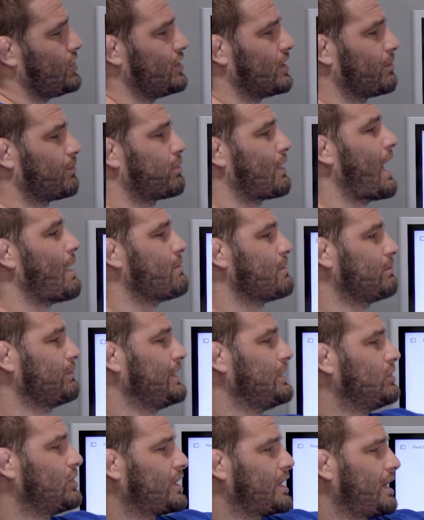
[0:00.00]
you're
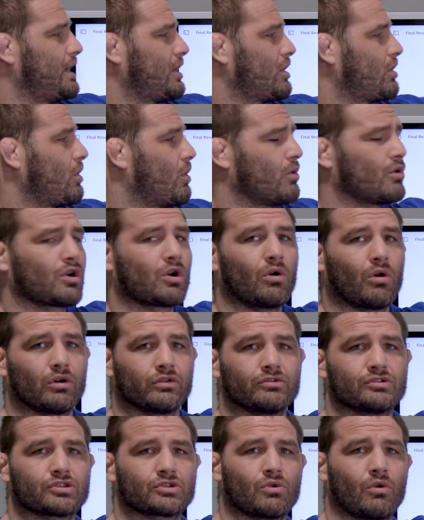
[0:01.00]
probably looking at going to
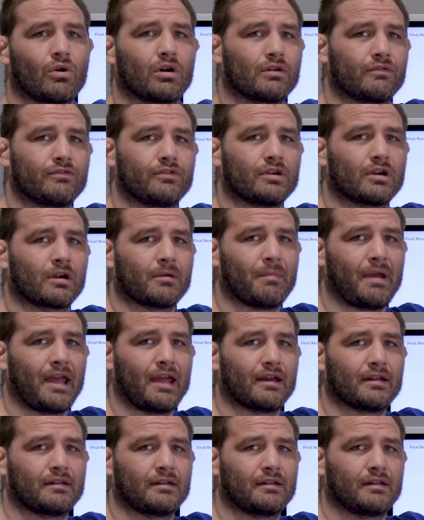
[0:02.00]
golden score if you're a
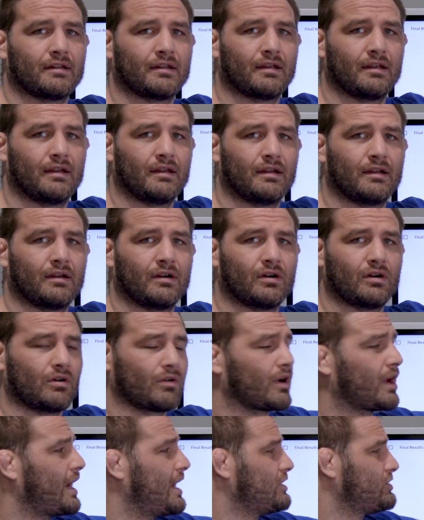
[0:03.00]
man.
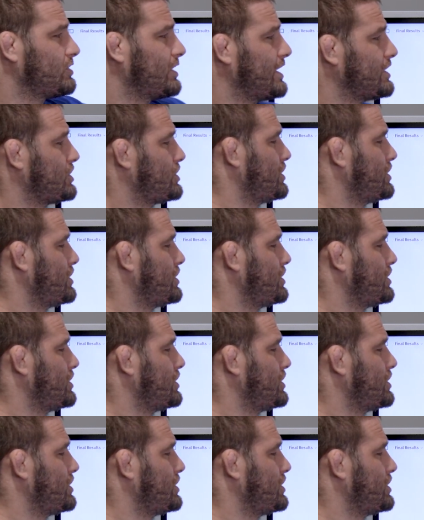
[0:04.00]
Okay, so that's